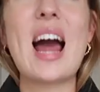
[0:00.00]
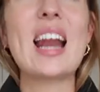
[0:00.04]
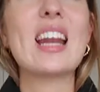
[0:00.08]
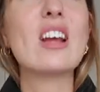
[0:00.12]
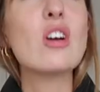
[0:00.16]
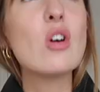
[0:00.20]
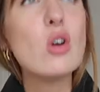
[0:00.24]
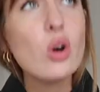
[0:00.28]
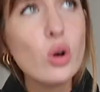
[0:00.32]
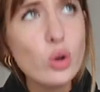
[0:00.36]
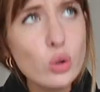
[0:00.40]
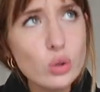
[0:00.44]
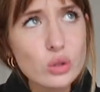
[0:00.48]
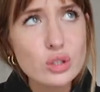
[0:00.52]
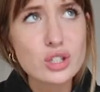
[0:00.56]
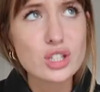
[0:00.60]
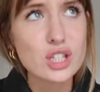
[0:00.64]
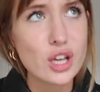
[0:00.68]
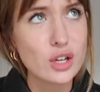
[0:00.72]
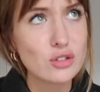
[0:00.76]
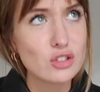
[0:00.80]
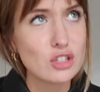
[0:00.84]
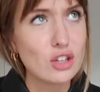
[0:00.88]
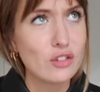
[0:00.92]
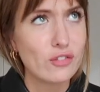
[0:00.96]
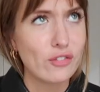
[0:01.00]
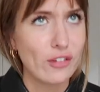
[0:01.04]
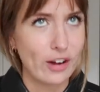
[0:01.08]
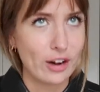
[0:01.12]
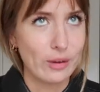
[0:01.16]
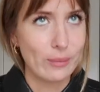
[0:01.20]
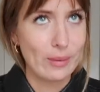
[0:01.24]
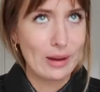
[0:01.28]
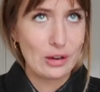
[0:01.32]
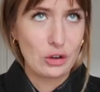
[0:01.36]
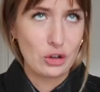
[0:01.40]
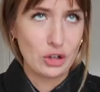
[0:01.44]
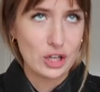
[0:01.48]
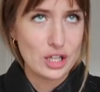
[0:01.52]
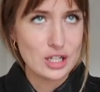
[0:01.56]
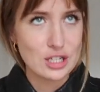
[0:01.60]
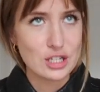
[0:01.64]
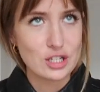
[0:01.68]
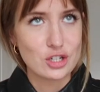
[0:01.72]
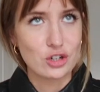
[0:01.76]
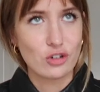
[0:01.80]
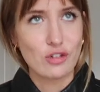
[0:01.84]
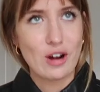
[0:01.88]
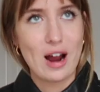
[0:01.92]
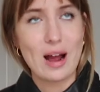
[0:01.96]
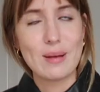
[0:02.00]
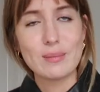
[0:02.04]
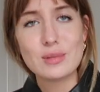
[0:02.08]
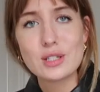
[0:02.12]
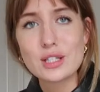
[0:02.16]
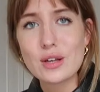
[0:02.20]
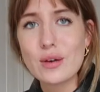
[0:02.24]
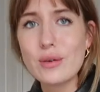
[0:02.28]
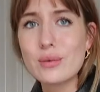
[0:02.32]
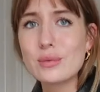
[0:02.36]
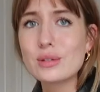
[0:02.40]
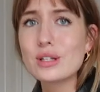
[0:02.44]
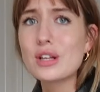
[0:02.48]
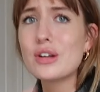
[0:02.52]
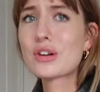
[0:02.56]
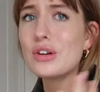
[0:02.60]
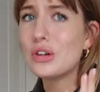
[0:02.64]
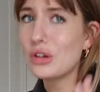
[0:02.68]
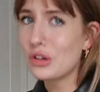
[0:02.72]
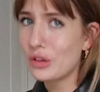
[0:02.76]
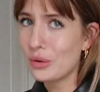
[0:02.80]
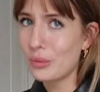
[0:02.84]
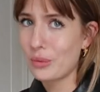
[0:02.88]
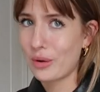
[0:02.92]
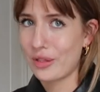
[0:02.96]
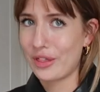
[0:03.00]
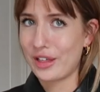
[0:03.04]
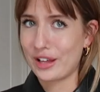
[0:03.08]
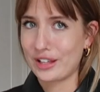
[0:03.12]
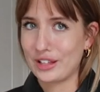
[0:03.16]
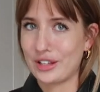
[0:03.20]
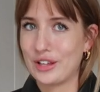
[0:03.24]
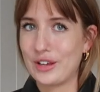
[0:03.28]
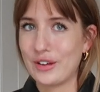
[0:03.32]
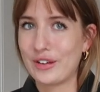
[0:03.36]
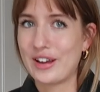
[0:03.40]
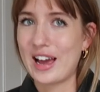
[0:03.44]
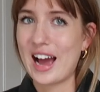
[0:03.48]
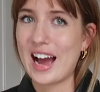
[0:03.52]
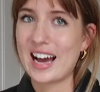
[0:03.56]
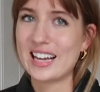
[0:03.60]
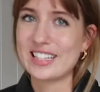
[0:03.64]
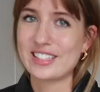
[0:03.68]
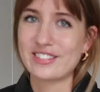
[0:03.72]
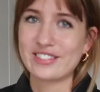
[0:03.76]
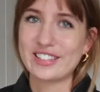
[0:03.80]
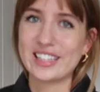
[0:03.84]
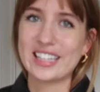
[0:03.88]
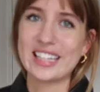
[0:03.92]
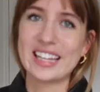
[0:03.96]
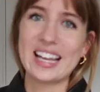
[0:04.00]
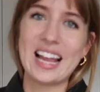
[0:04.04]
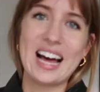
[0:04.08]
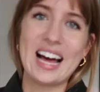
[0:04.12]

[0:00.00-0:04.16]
and it also did very well on Instagram, so it was another one that you guys really